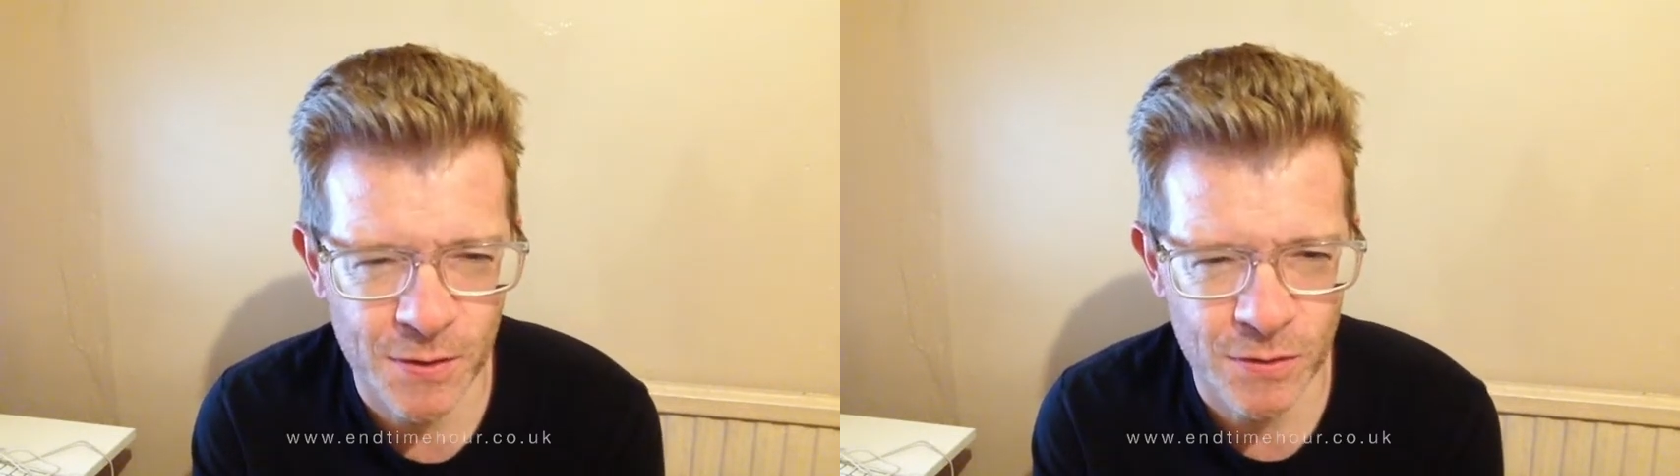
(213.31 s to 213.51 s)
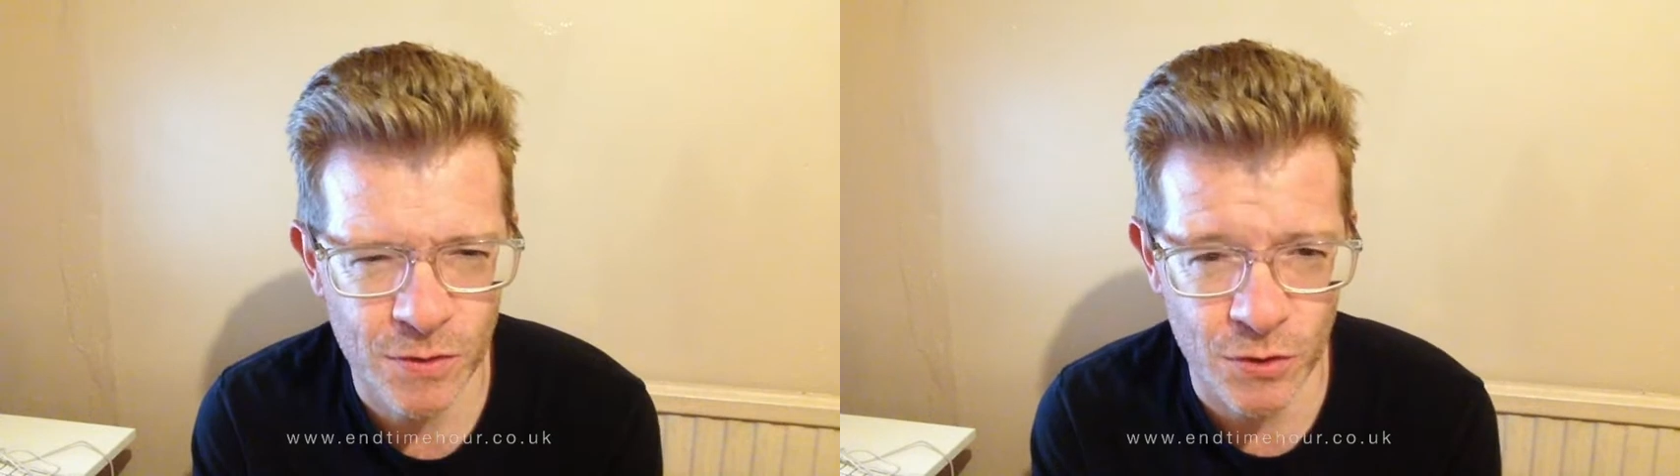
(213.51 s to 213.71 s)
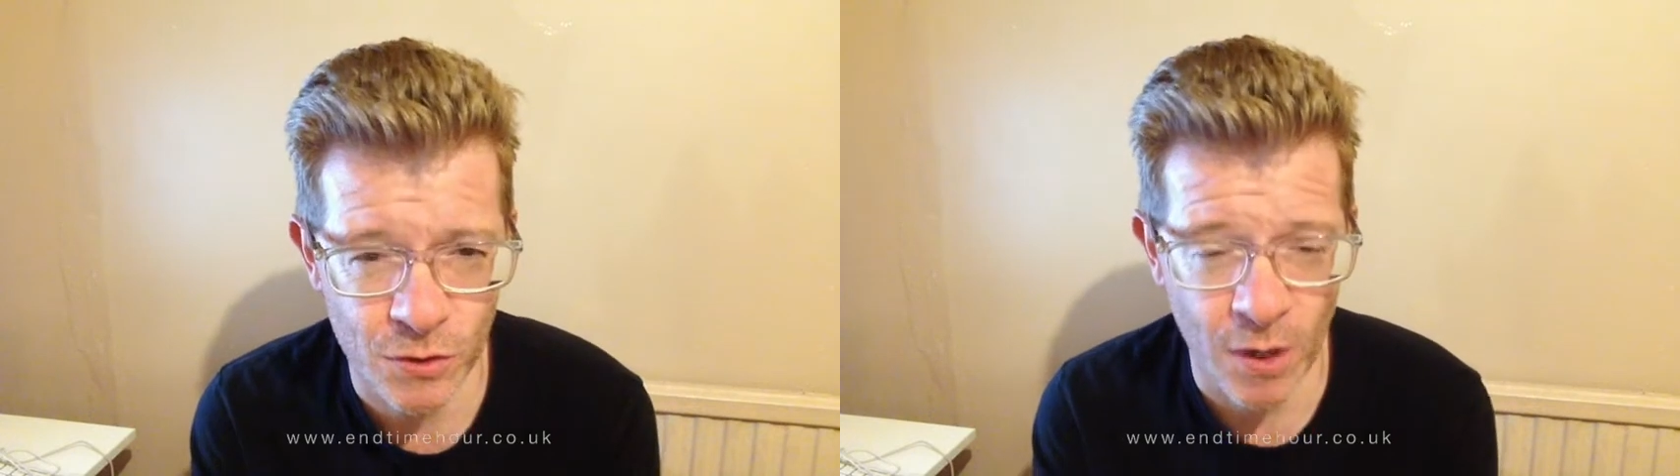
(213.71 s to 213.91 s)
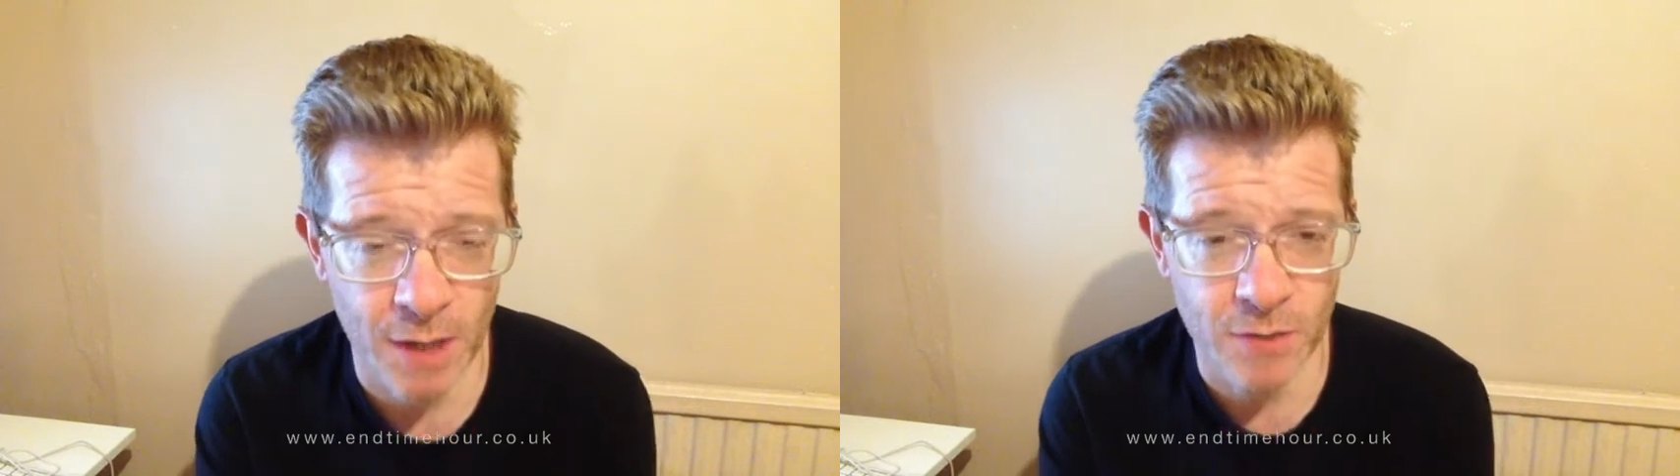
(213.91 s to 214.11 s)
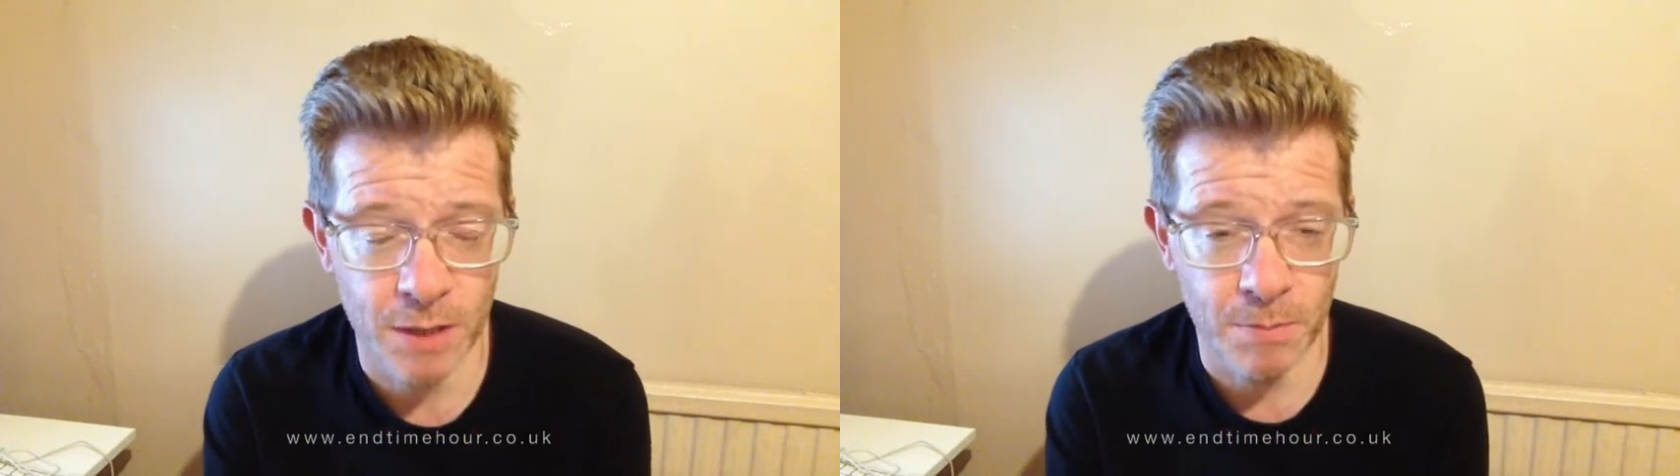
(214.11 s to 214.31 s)

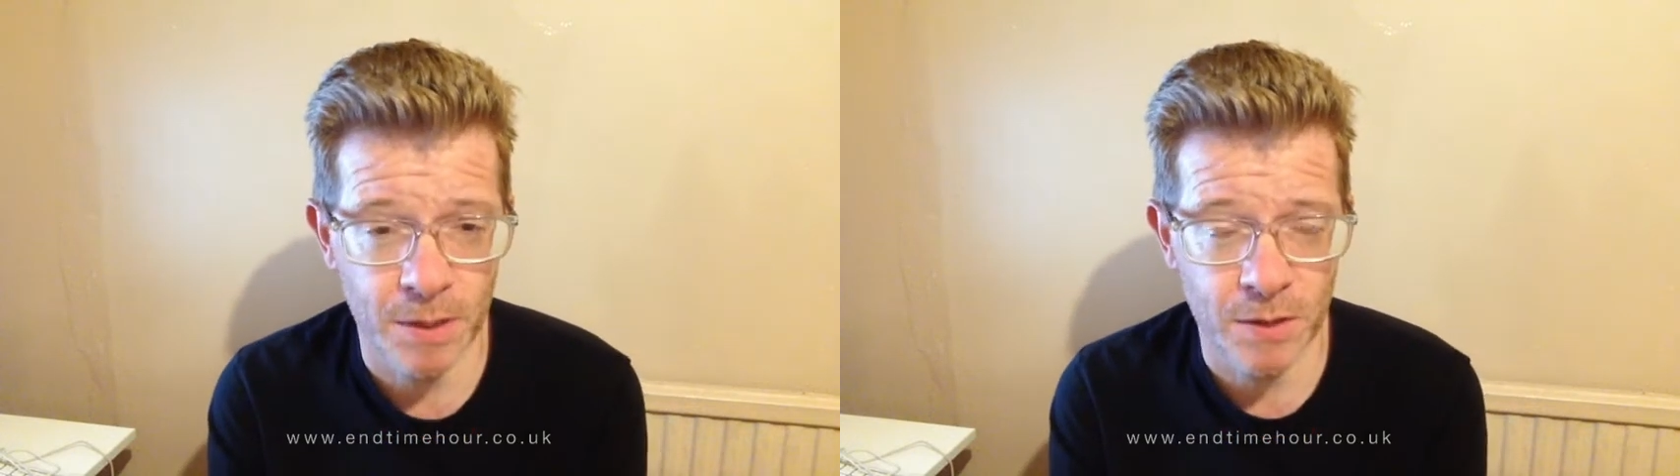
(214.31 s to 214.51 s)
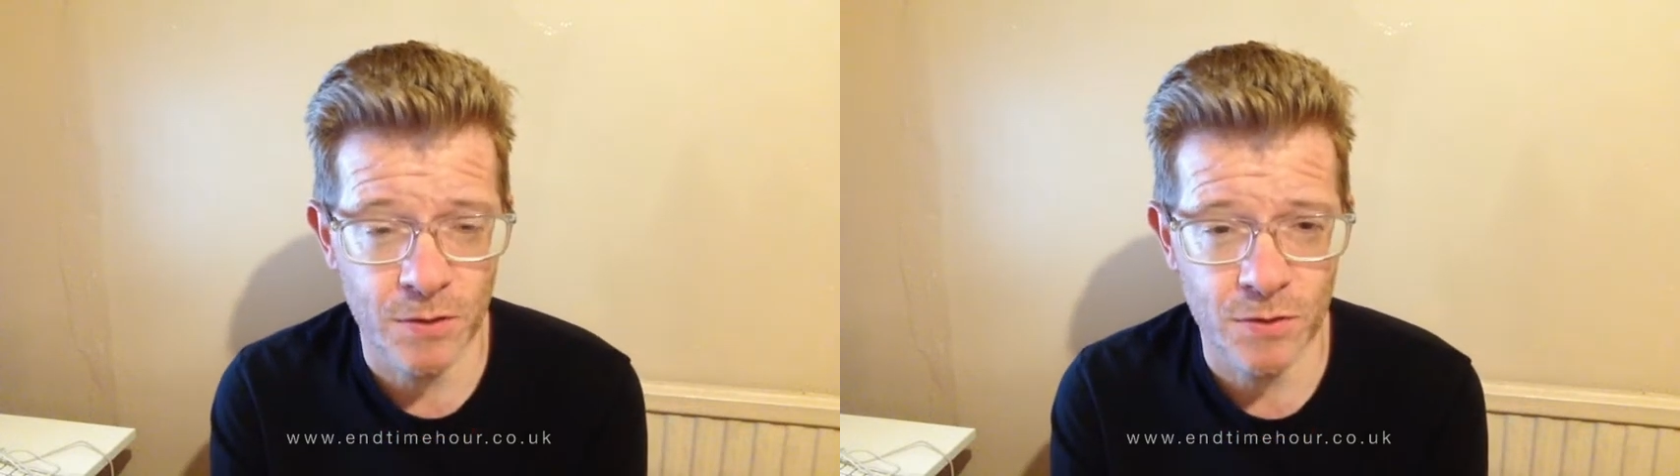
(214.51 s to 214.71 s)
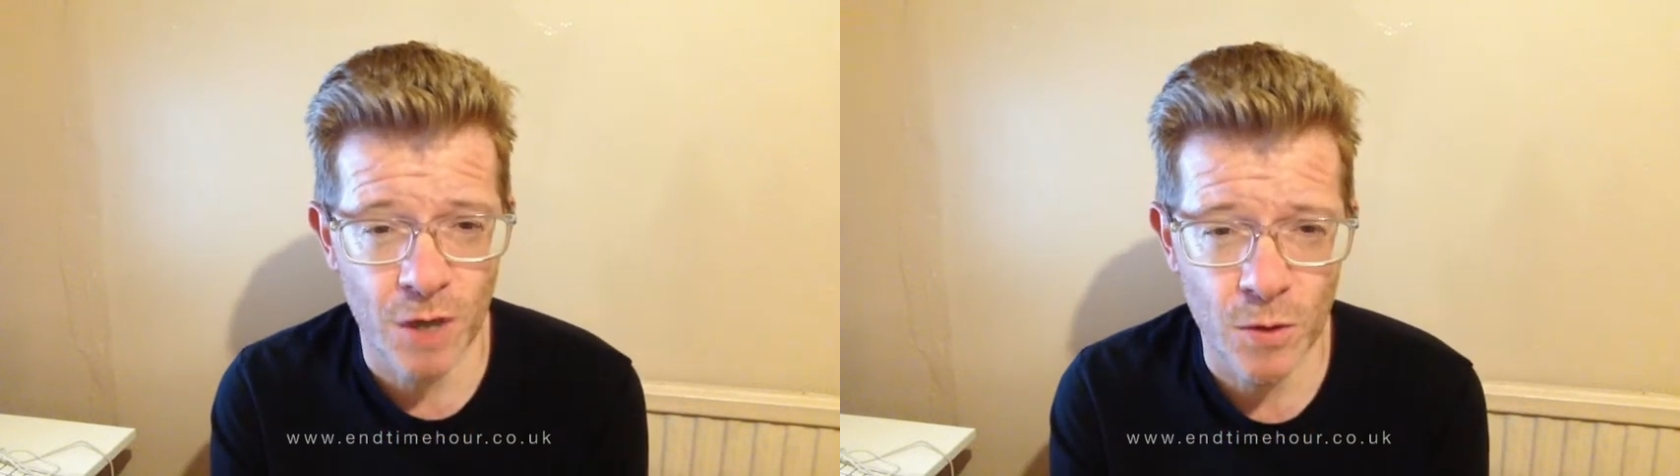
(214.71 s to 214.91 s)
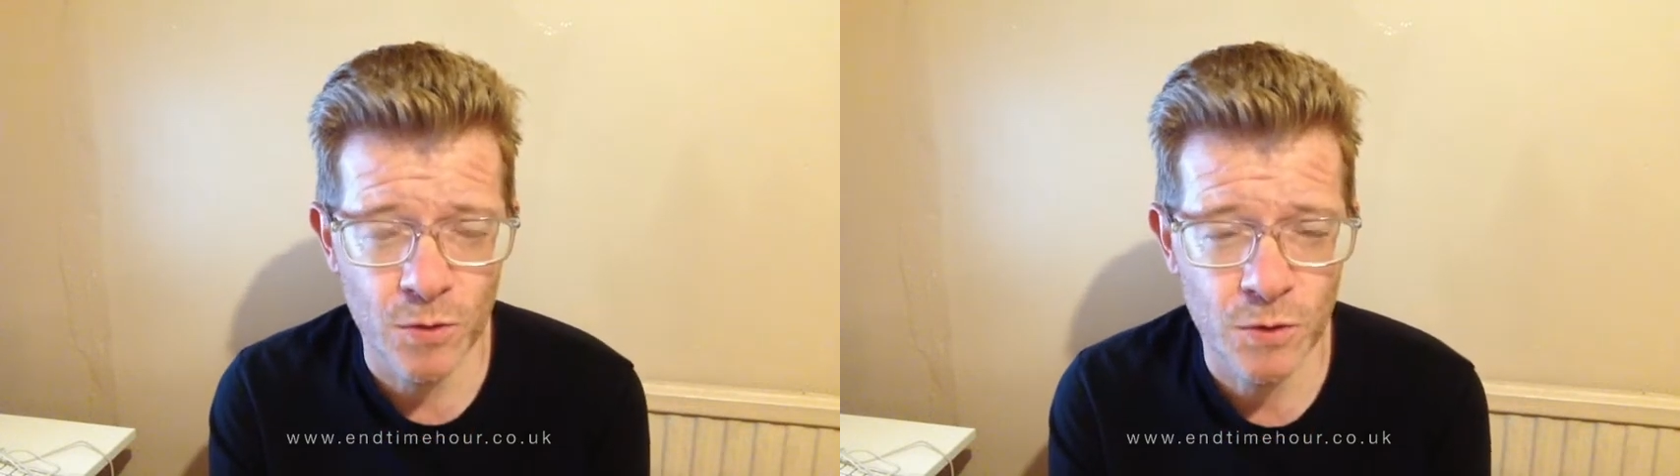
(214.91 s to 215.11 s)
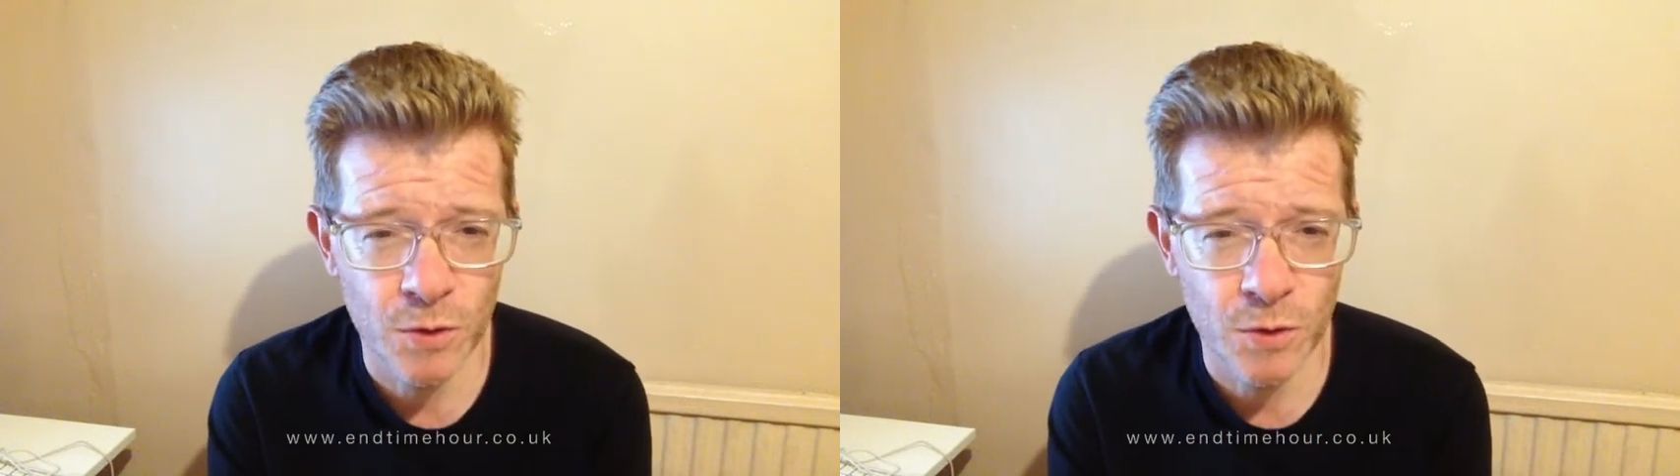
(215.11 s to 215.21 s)
society because those